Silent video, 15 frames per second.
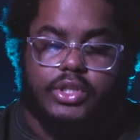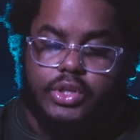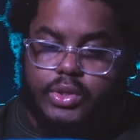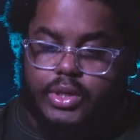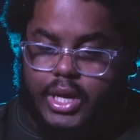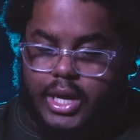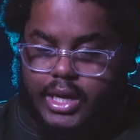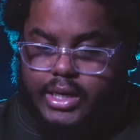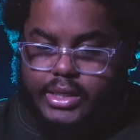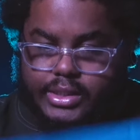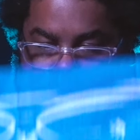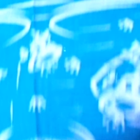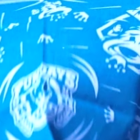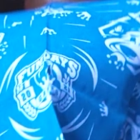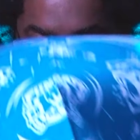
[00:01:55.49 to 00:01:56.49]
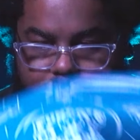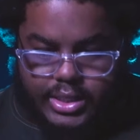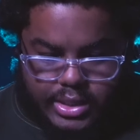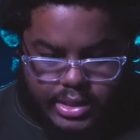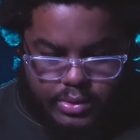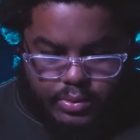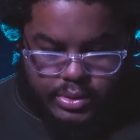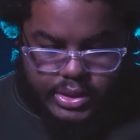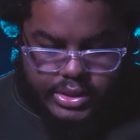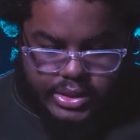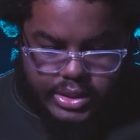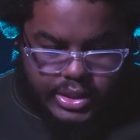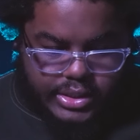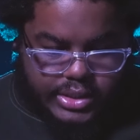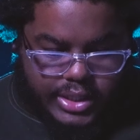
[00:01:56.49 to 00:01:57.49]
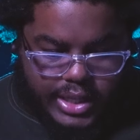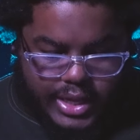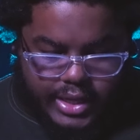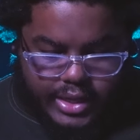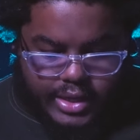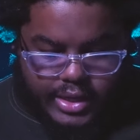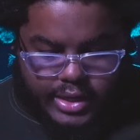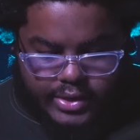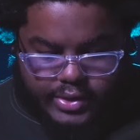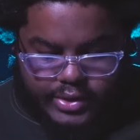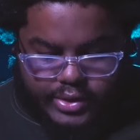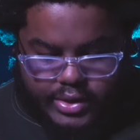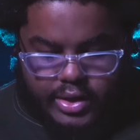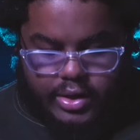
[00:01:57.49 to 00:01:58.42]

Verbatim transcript: show you guys what this looks like. Here you